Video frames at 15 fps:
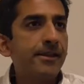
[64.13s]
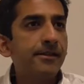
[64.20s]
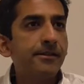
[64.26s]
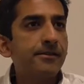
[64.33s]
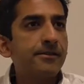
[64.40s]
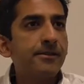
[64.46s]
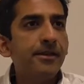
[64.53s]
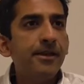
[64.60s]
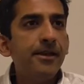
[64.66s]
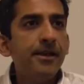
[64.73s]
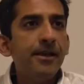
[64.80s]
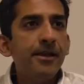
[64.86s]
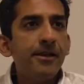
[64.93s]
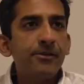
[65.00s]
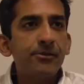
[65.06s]
skills
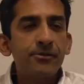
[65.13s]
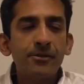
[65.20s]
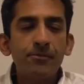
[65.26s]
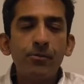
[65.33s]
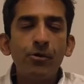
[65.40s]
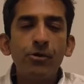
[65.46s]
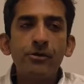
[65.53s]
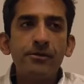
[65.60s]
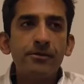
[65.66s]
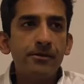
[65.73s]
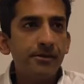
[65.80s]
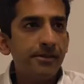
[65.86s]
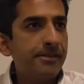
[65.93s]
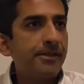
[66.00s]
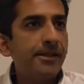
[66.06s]
to support
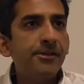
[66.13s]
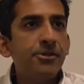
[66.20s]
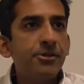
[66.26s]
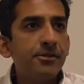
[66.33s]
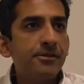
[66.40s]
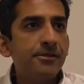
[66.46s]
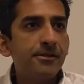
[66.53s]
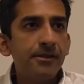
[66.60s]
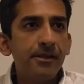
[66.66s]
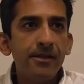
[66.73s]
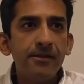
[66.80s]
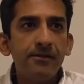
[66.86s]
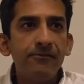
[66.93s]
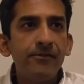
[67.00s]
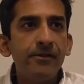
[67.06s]
these clinicians
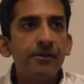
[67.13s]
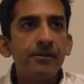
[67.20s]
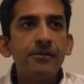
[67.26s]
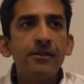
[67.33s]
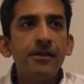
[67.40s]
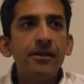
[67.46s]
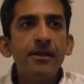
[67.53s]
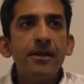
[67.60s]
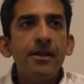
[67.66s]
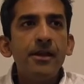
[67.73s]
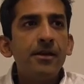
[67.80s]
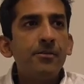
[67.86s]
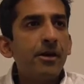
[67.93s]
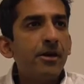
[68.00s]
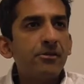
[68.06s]
in the field
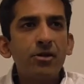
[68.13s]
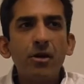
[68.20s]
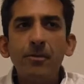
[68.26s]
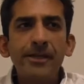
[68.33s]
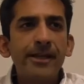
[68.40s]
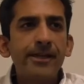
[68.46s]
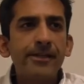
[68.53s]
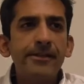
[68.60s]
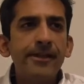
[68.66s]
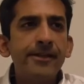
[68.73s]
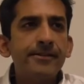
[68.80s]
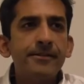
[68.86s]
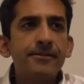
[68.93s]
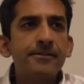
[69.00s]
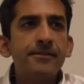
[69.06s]
about complicated
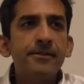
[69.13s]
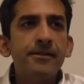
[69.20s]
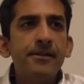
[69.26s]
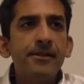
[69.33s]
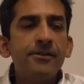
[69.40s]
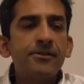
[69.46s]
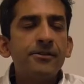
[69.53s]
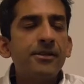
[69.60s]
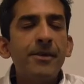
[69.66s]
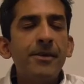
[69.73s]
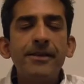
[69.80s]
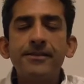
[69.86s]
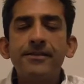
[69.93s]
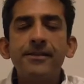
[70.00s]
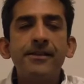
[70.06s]
cases. So they
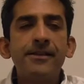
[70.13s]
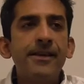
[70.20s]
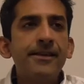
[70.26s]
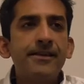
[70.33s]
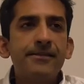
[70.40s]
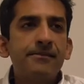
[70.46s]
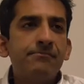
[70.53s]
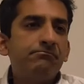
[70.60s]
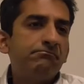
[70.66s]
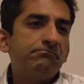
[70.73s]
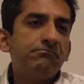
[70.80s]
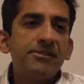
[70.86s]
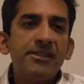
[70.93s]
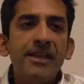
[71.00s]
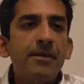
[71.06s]
might see a case,
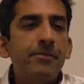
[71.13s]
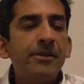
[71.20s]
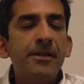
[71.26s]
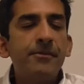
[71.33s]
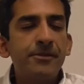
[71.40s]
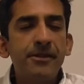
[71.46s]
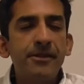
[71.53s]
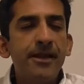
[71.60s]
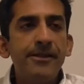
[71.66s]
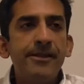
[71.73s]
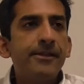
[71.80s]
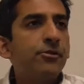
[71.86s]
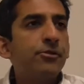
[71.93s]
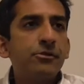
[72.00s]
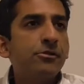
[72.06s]
say epilepsy, and
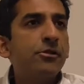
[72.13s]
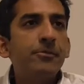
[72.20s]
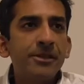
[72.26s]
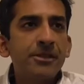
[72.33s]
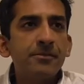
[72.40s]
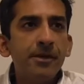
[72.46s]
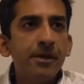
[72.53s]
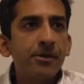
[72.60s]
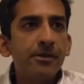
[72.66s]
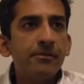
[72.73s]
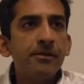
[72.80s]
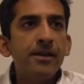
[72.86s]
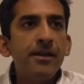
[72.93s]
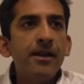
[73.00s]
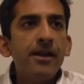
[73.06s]
they don't know much about it,
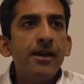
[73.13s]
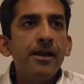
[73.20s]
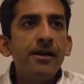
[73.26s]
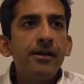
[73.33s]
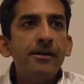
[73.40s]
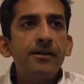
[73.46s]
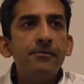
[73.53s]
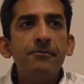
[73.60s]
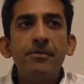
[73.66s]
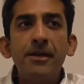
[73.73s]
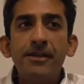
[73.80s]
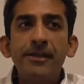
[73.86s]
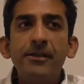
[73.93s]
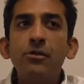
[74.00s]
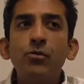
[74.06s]

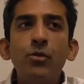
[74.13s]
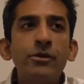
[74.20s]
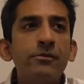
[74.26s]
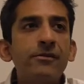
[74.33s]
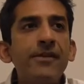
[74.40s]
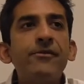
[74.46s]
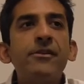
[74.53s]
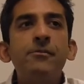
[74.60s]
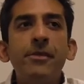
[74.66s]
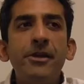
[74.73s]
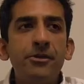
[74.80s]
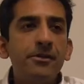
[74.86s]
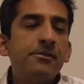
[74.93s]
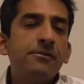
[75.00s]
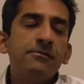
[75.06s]
but they don't want to refer a
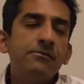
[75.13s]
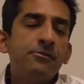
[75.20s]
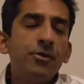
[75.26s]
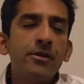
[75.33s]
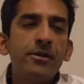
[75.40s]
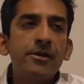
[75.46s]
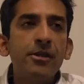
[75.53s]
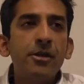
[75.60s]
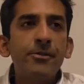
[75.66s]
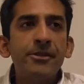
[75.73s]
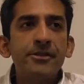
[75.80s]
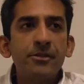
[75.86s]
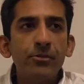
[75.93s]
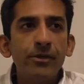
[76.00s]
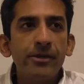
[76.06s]
patient 200
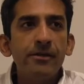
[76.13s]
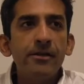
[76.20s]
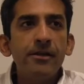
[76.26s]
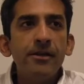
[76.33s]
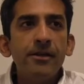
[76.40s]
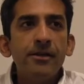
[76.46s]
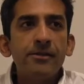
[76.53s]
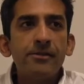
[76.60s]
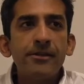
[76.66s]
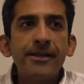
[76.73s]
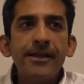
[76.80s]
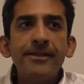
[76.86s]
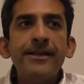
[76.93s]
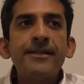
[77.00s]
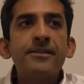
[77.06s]
kilometers away. So they
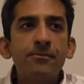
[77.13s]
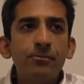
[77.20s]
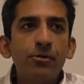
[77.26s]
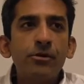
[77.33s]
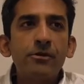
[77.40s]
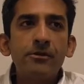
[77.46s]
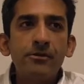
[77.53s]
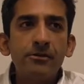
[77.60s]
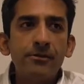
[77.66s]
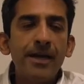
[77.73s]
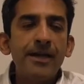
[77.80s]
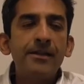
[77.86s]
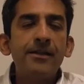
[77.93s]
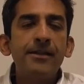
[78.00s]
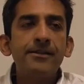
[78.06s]
can get support to
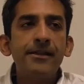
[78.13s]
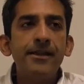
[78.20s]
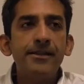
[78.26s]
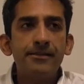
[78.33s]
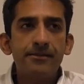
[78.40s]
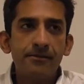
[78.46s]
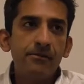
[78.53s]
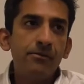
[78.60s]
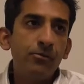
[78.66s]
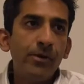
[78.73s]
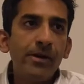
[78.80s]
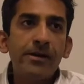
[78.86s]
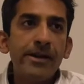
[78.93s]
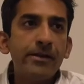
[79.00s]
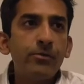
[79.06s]
handle that case
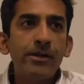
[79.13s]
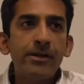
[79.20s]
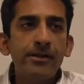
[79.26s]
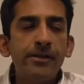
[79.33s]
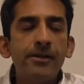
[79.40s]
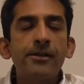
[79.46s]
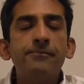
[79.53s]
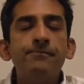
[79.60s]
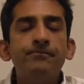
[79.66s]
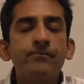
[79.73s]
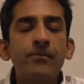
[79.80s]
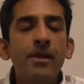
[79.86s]
right where they are.